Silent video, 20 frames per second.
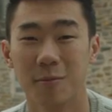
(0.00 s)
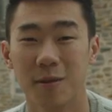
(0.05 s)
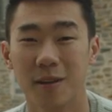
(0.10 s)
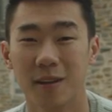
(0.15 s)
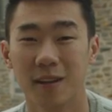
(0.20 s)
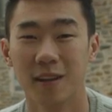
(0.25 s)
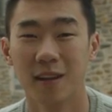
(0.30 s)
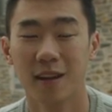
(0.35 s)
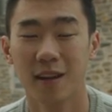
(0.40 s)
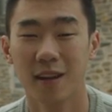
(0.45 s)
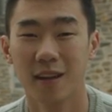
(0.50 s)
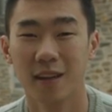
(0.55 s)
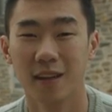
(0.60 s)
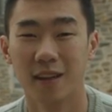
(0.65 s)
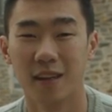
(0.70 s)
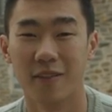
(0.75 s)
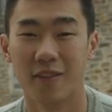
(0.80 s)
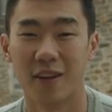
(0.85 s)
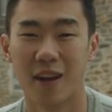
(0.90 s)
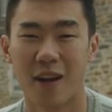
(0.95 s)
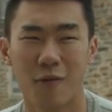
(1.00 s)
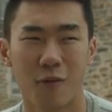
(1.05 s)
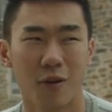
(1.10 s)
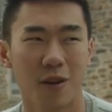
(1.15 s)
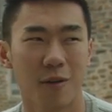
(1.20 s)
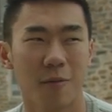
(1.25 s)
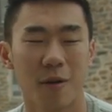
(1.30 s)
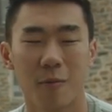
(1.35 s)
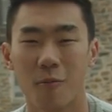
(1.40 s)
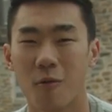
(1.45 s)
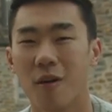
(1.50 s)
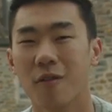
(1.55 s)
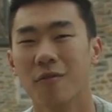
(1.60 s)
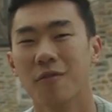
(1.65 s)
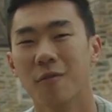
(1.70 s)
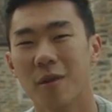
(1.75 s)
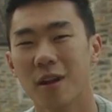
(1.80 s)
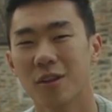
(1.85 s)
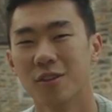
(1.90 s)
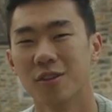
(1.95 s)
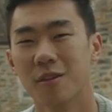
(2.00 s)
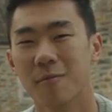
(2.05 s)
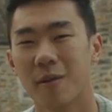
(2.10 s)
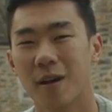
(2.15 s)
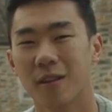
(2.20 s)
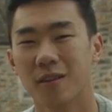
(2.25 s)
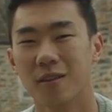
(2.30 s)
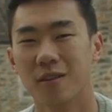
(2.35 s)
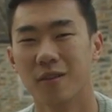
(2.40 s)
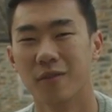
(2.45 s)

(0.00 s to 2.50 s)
to be giving everyone a bit more information about the